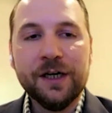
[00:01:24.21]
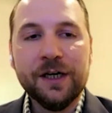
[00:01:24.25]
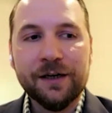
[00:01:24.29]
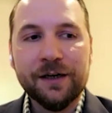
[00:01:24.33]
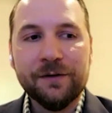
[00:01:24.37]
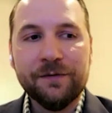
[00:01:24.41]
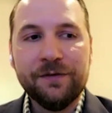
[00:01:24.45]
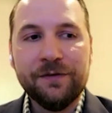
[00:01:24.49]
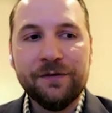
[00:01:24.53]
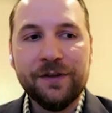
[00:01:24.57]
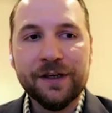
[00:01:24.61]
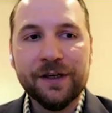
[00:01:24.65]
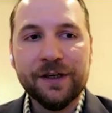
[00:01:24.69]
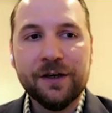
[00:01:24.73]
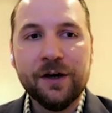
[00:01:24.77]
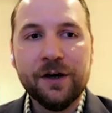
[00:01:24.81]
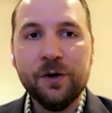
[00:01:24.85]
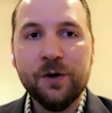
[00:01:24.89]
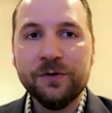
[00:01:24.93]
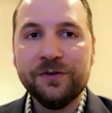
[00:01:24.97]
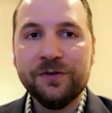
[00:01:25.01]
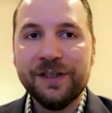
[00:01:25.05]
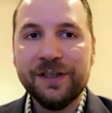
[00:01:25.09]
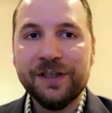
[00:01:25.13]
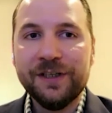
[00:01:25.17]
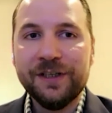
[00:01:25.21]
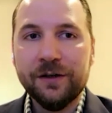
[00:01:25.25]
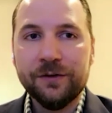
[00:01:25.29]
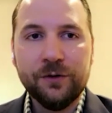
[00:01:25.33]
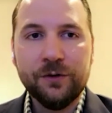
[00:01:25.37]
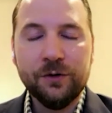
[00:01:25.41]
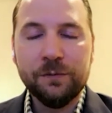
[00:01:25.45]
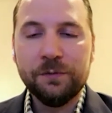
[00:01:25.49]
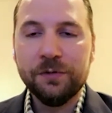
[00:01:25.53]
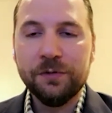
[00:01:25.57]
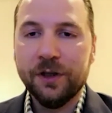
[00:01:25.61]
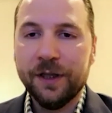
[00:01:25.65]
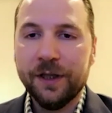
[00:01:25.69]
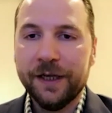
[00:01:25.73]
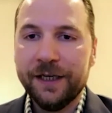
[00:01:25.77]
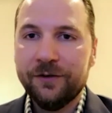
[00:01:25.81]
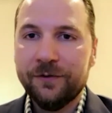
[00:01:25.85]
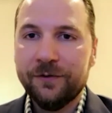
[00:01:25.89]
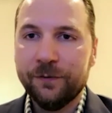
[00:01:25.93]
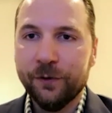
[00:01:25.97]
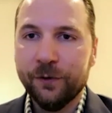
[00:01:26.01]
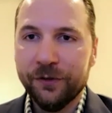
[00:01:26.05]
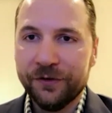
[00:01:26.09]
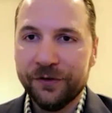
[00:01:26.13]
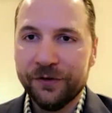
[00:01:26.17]
kind of the go-to
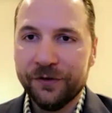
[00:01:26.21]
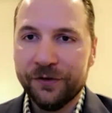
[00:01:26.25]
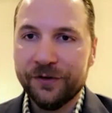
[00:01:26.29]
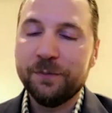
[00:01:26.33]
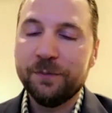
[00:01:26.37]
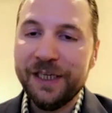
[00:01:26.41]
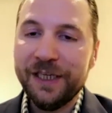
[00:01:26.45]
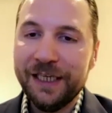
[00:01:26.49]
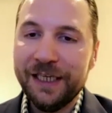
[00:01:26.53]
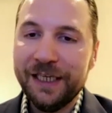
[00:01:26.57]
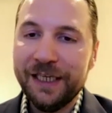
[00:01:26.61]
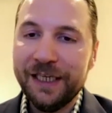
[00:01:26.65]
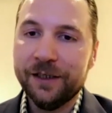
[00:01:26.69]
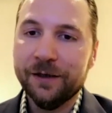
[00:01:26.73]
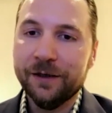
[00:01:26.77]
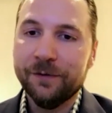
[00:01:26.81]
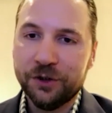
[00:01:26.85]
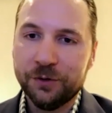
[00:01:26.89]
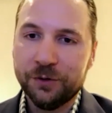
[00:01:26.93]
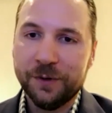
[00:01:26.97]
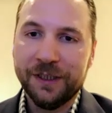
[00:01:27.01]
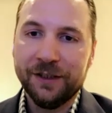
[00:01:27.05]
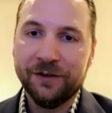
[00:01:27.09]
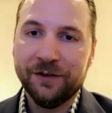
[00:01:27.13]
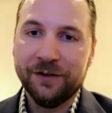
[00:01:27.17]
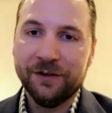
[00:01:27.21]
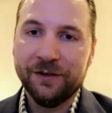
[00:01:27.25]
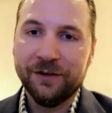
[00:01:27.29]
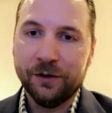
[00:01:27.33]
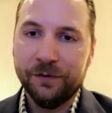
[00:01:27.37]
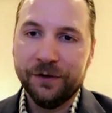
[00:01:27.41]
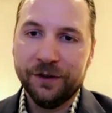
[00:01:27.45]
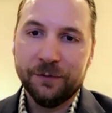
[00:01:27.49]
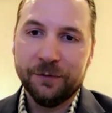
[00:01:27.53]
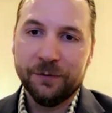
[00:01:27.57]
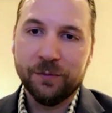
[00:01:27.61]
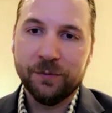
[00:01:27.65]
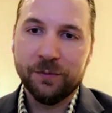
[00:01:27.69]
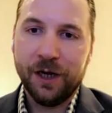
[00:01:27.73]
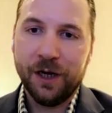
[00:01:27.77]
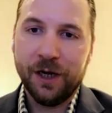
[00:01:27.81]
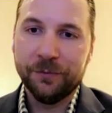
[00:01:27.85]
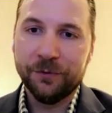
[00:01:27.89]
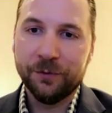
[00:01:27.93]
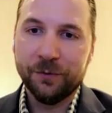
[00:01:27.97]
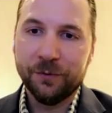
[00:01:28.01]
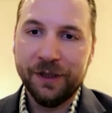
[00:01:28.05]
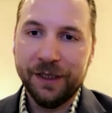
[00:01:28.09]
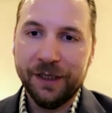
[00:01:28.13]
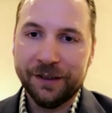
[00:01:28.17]
place for the speed of which we can solve these problems.